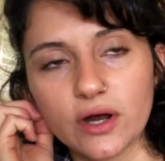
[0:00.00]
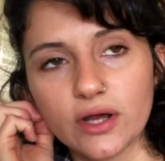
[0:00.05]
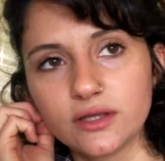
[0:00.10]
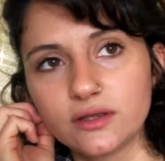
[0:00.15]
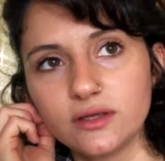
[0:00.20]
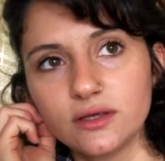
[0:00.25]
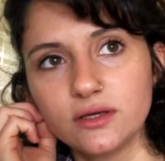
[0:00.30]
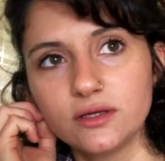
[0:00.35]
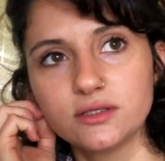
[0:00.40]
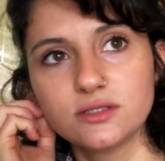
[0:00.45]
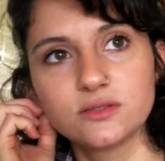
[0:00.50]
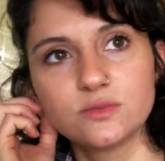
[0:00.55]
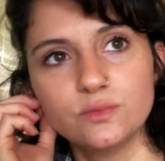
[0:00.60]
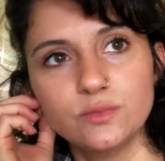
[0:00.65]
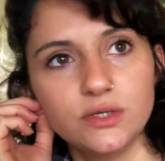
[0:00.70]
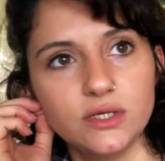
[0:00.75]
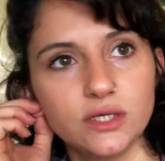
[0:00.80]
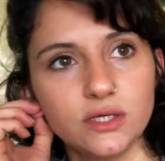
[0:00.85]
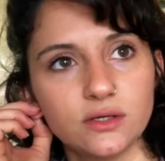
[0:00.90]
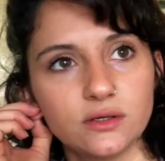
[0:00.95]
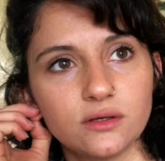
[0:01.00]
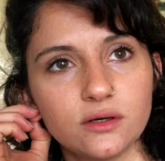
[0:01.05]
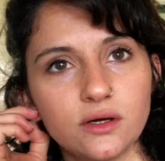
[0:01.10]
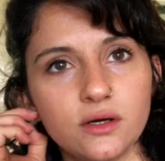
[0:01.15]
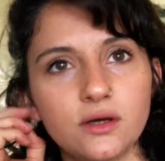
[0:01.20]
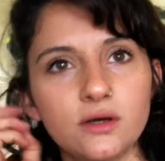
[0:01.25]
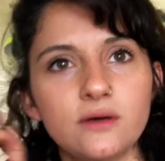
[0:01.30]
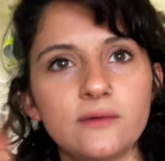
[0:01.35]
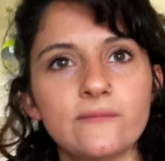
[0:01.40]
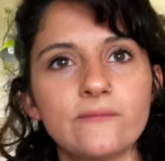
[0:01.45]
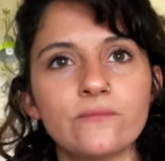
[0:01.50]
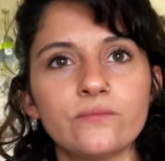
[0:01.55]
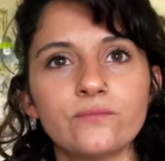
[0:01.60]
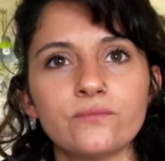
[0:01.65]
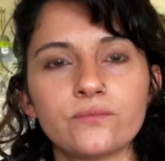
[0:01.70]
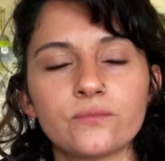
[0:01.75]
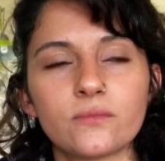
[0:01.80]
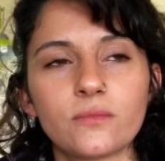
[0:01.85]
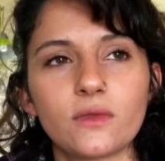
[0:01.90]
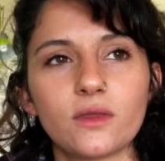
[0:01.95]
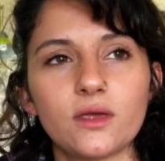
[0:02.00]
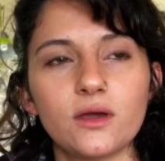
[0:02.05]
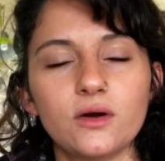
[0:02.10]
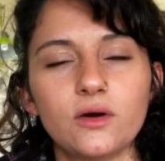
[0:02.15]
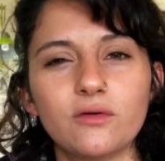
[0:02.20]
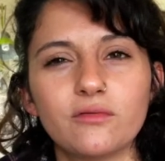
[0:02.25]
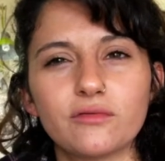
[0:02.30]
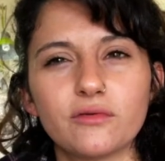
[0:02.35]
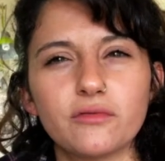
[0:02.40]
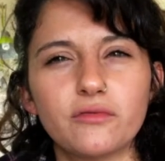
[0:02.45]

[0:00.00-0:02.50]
I think it's been over